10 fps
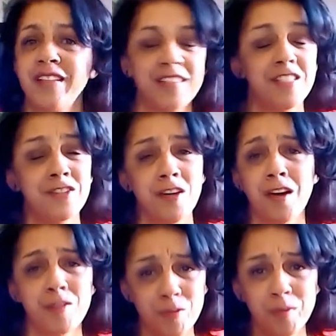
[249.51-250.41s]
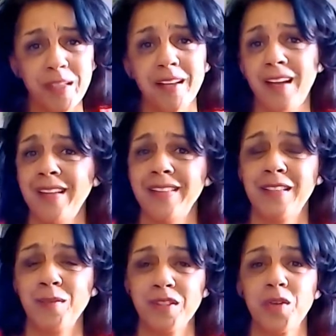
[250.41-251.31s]
I did not
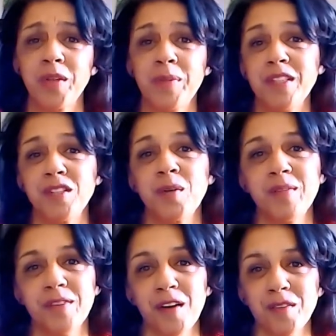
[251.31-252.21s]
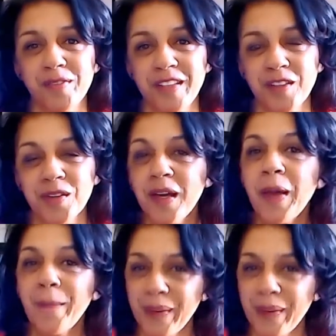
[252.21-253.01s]
realize that it was going to be so involved for you,